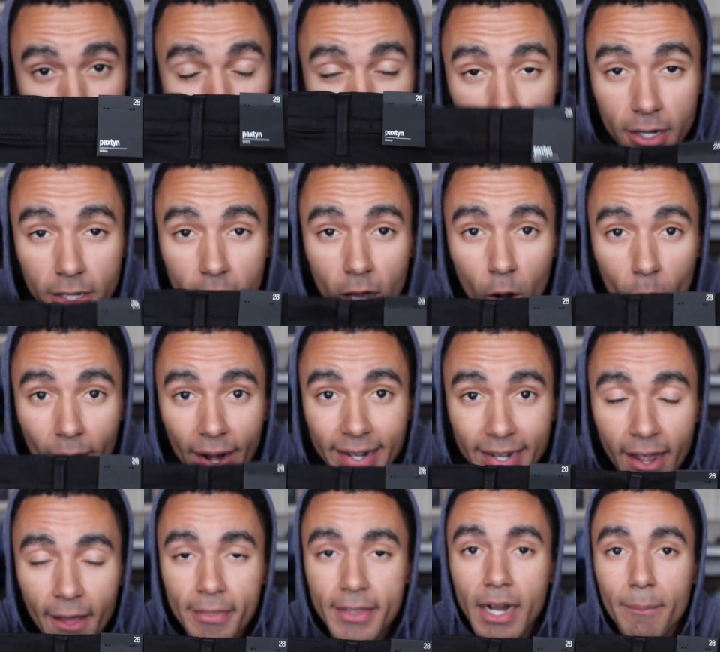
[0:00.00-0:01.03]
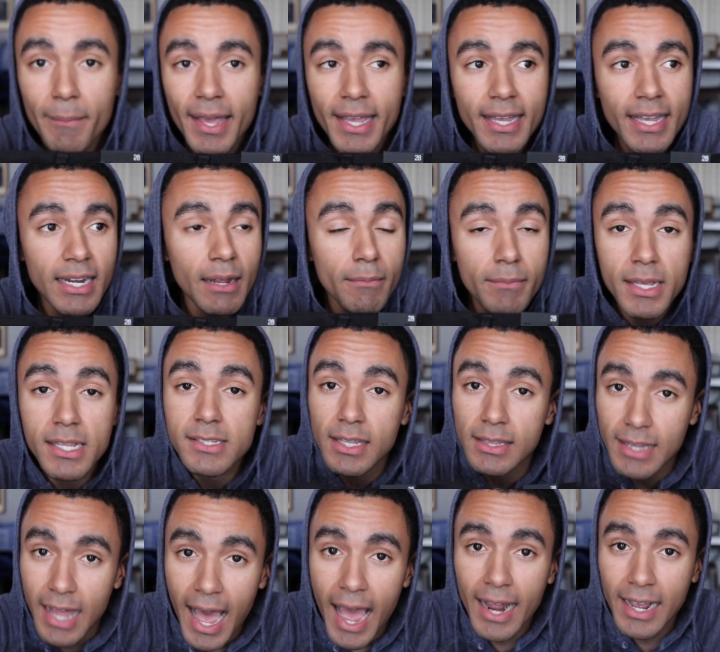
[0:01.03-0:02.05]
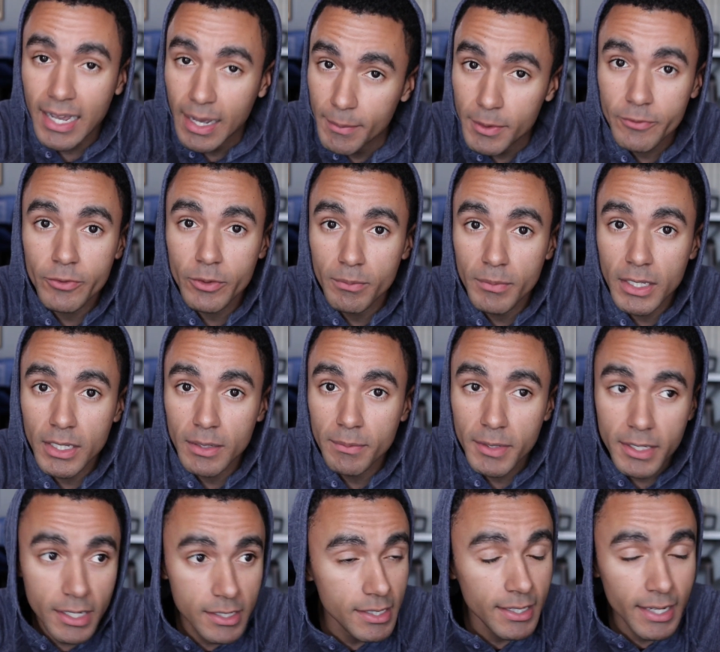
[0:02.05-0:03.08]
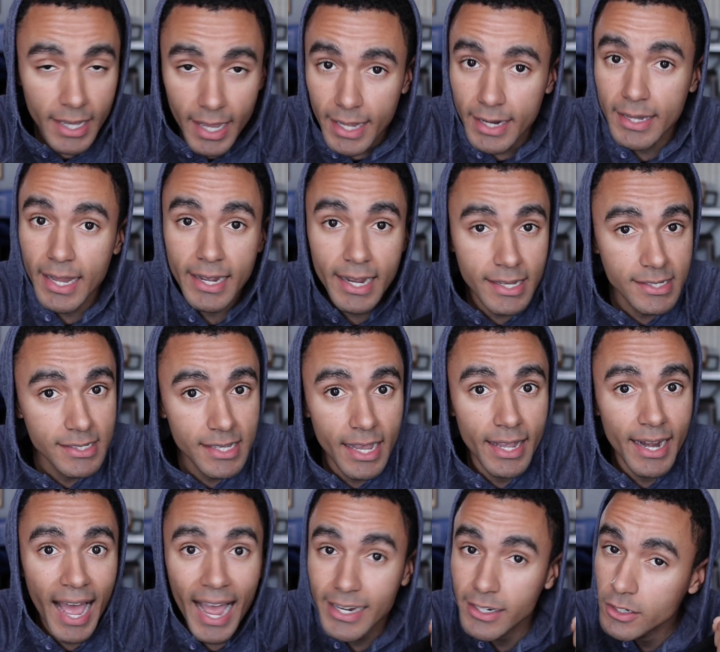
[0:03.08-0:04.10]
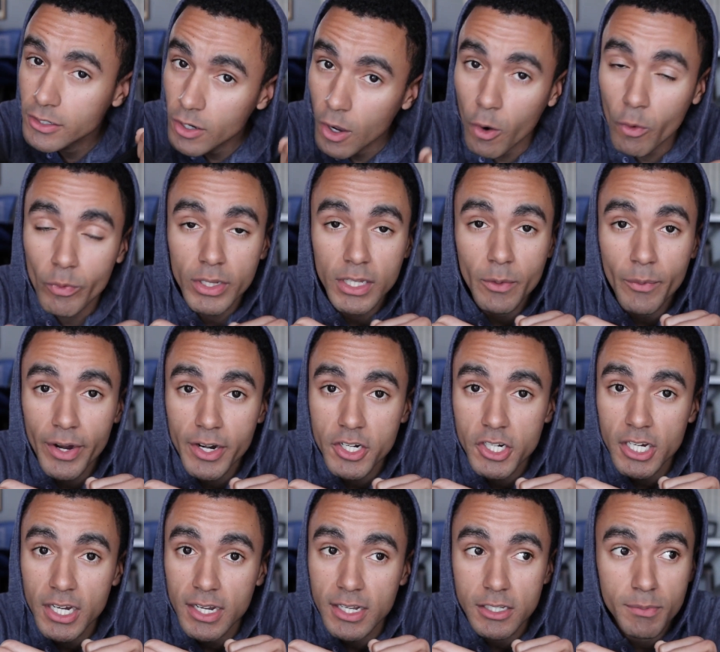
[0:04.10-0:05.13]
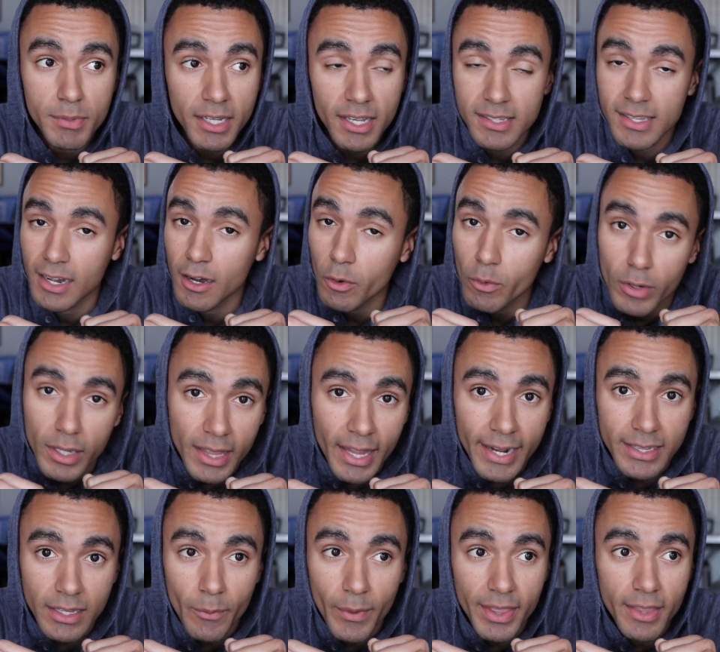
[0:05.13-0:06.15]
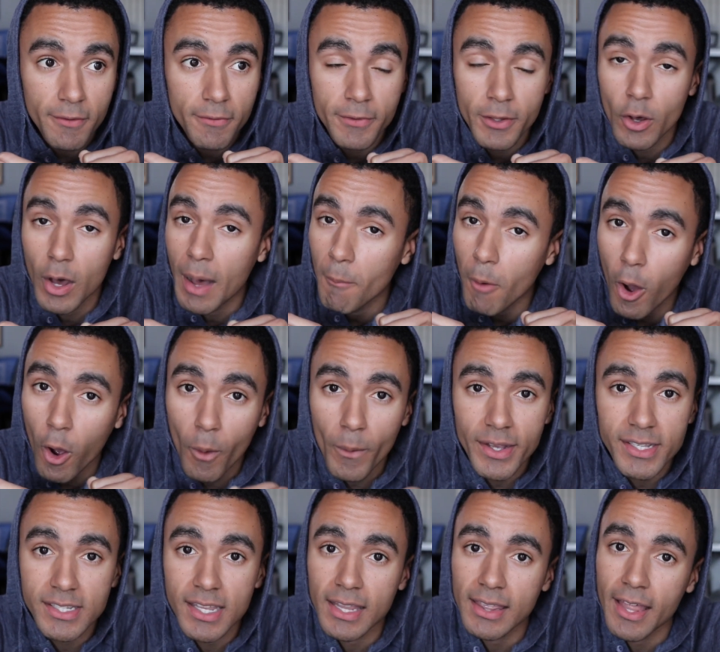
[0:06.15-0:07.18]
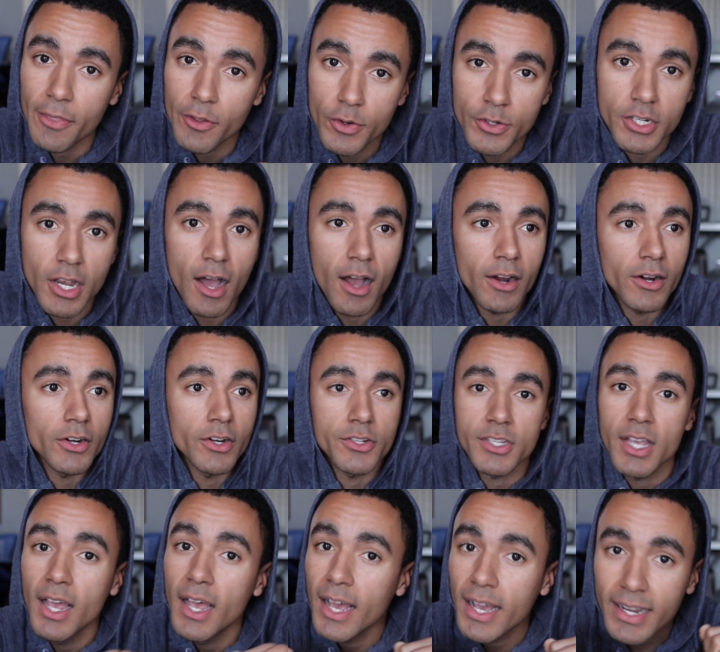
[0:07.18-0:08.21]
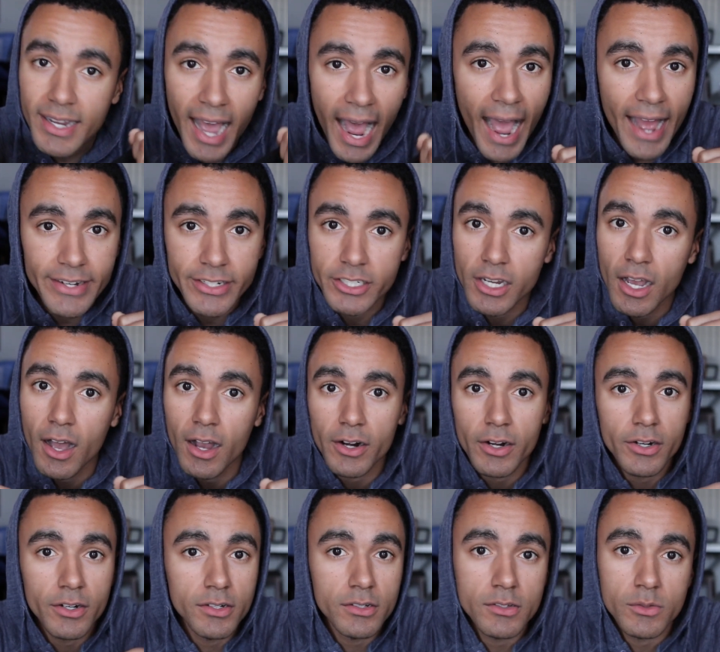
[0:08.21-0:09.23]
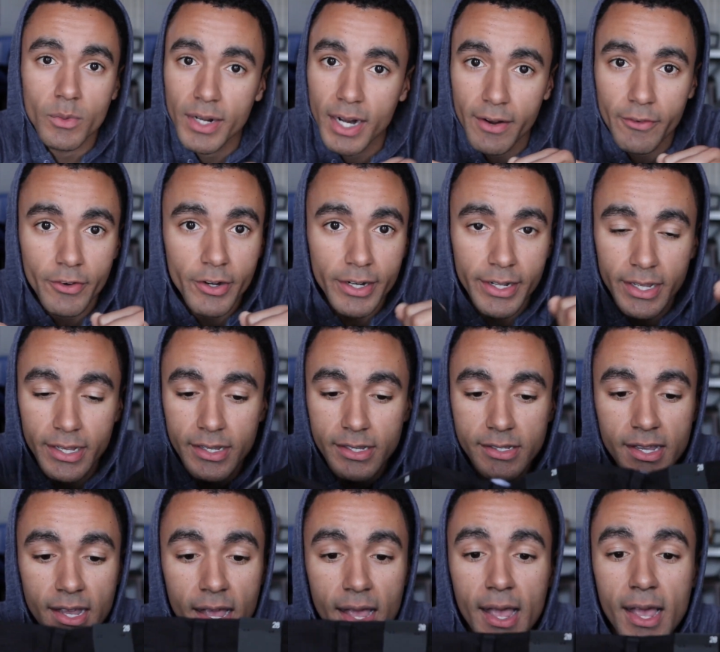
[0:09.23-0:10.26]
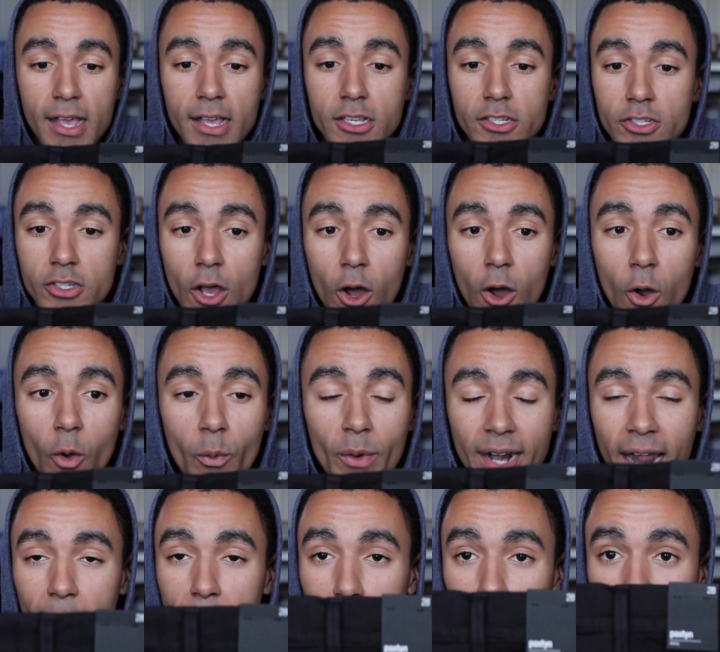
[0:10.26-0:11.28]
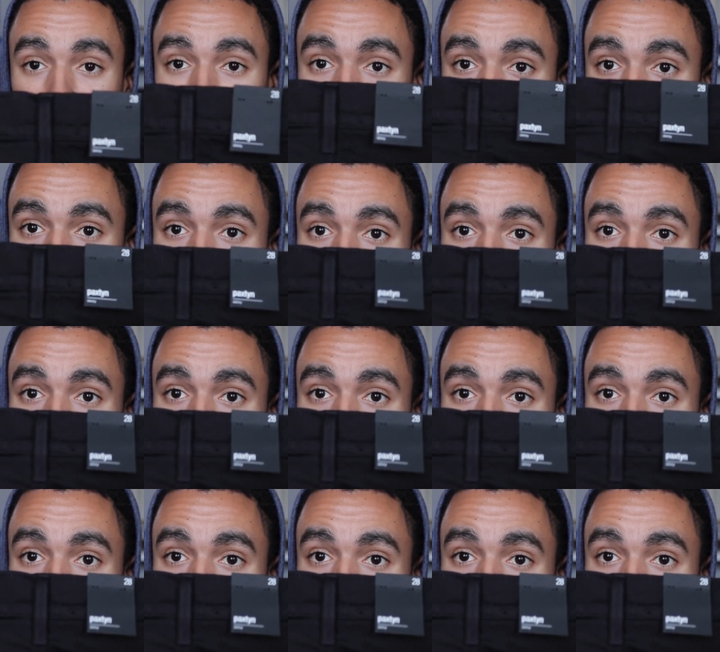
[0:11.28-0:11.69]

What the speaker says: video right now that I'm making, it means a lot coming from me. Because again, like I said, I don't really wear jeans because I don't really like the way they feel. I'm always in leather joggers, cotton joggers, whatever it is. So when I put these